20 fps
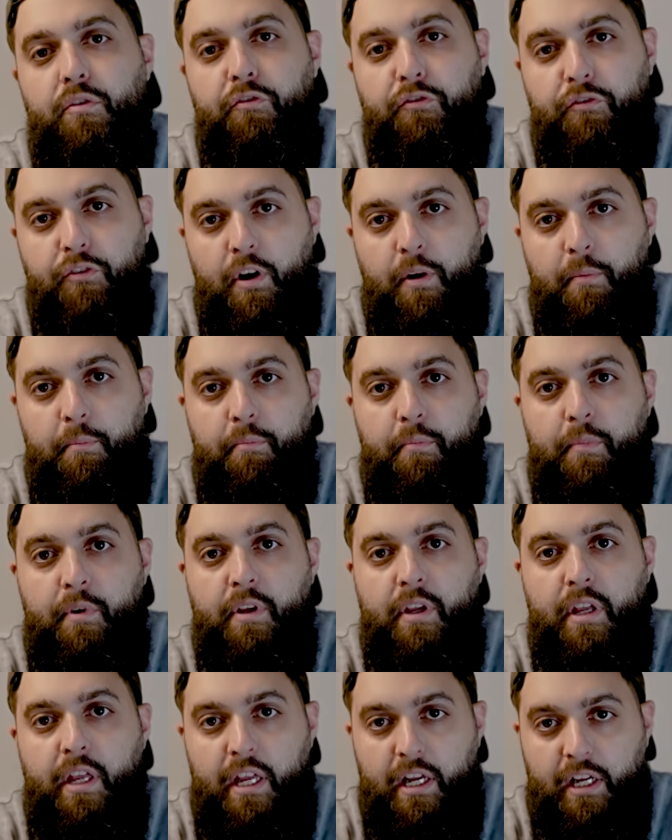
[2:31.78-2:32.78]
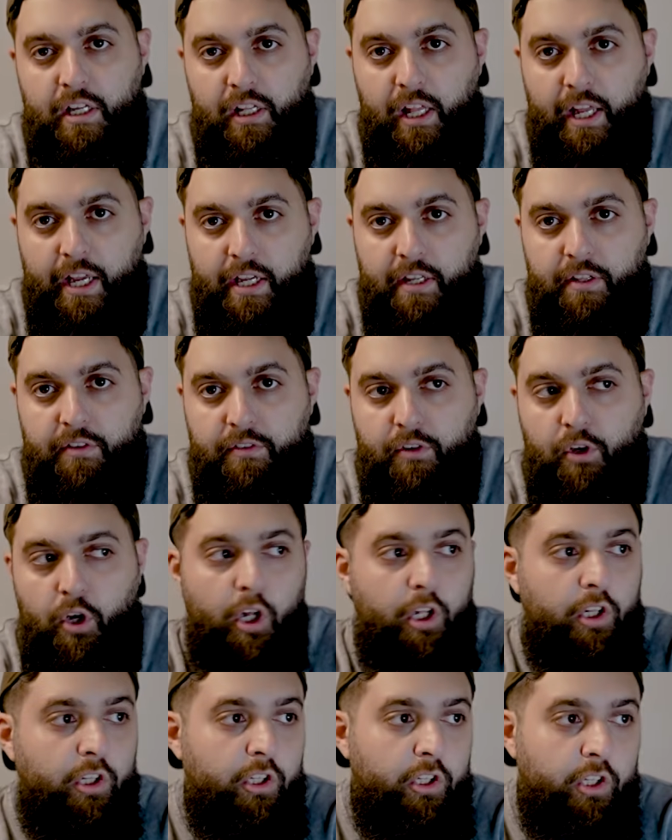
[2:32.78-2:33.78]
from a client
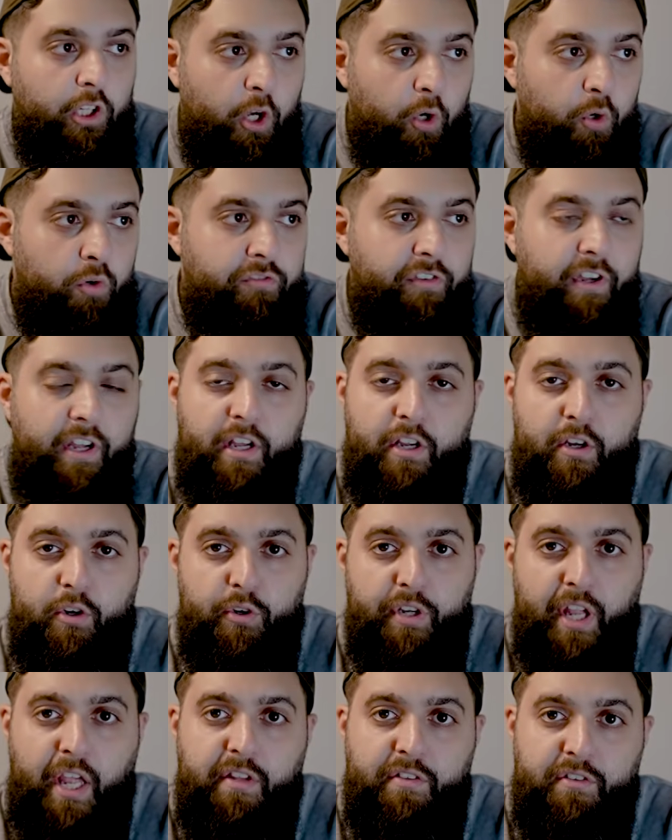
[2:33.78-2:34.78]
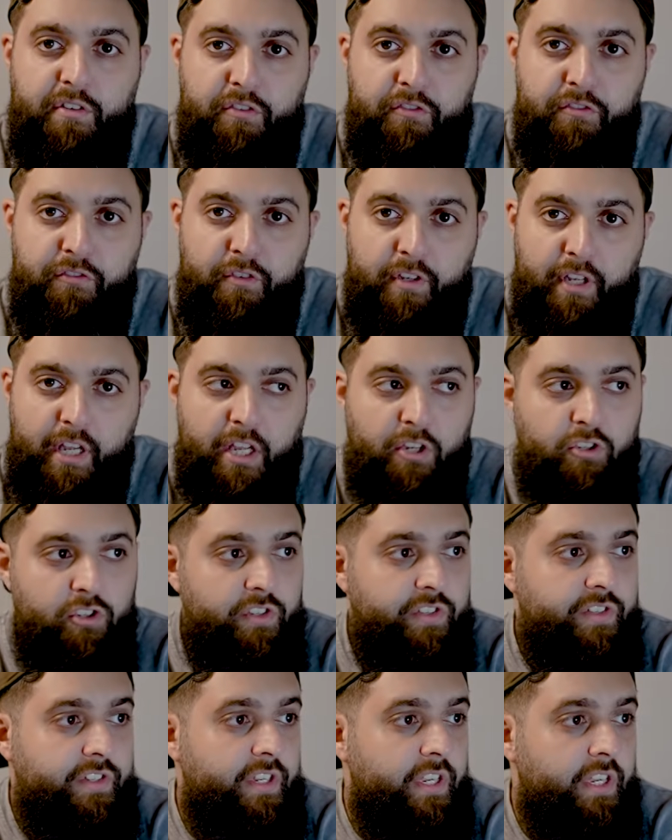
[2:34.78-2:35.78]
called Nova Creative
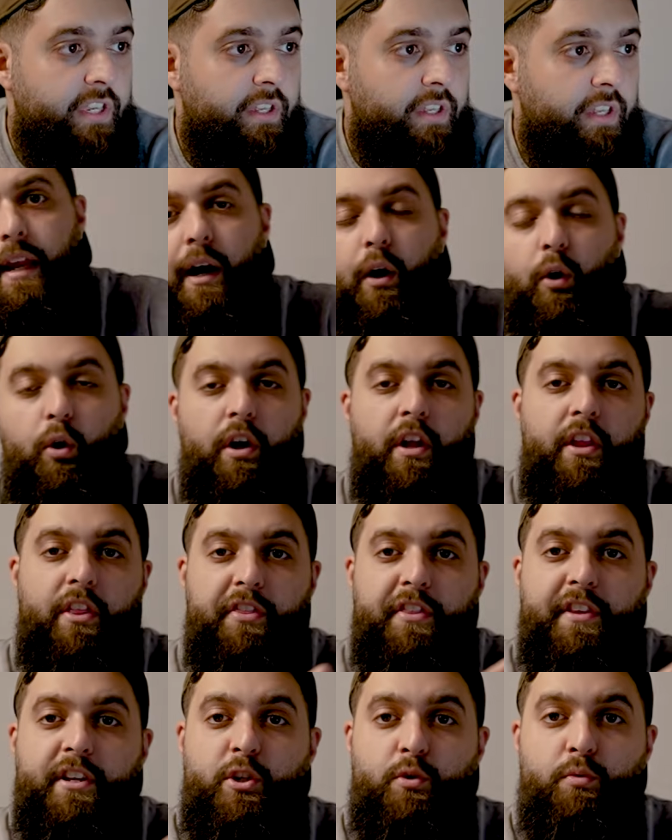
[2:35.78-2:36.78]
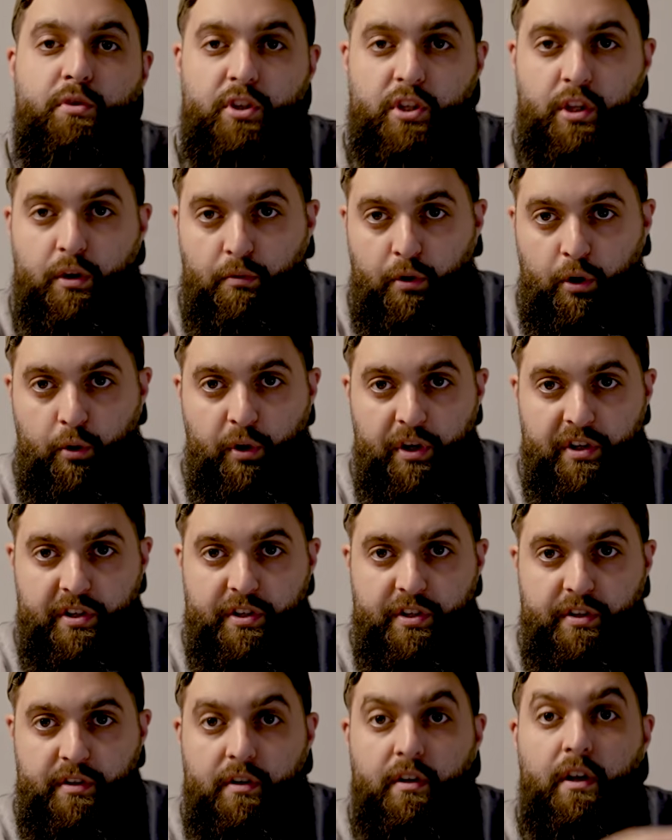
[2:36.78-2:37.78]
Agency. Now, this was the
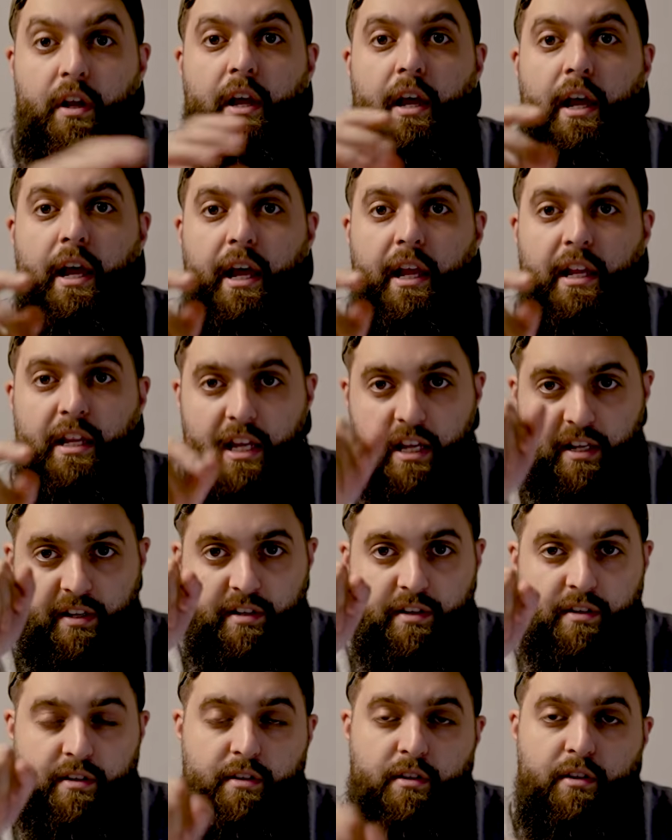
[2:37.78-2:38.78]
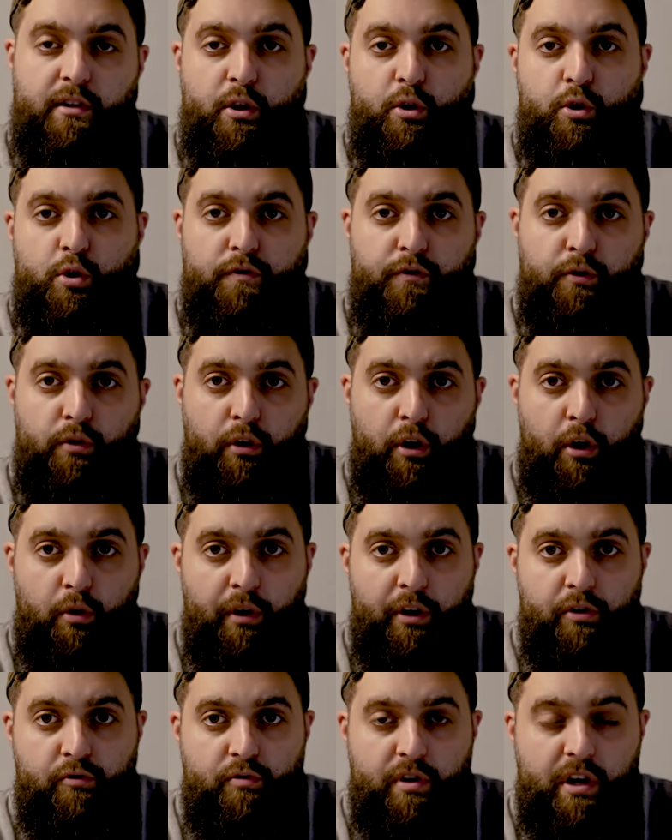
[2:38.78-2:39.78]
request. And yes, those of you who are
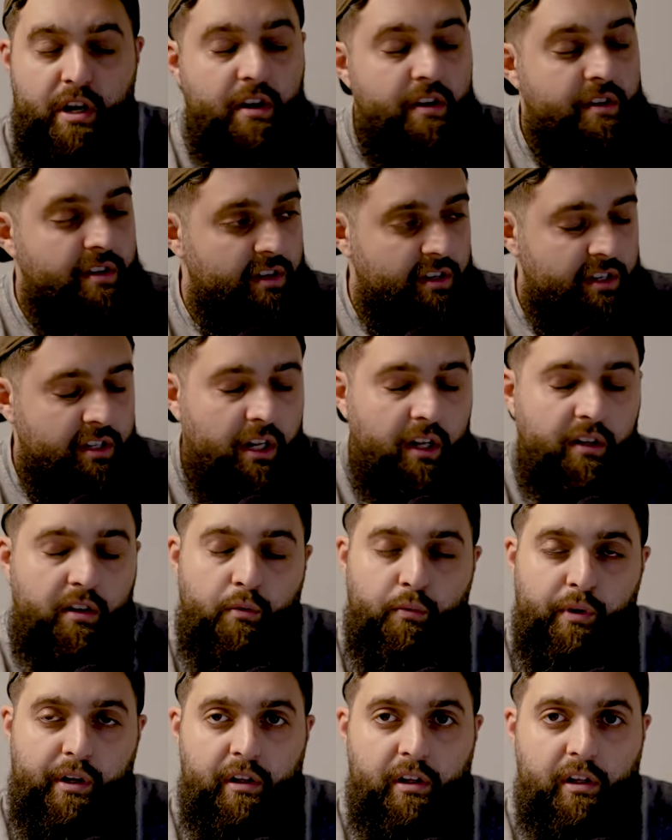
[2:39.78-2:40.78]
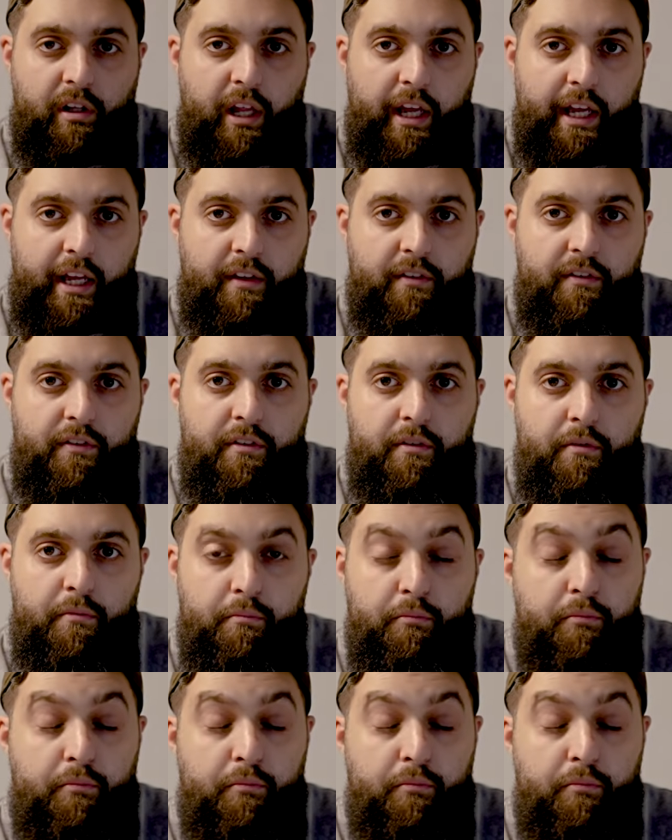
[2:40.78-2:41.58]
wondering, this is not a real client.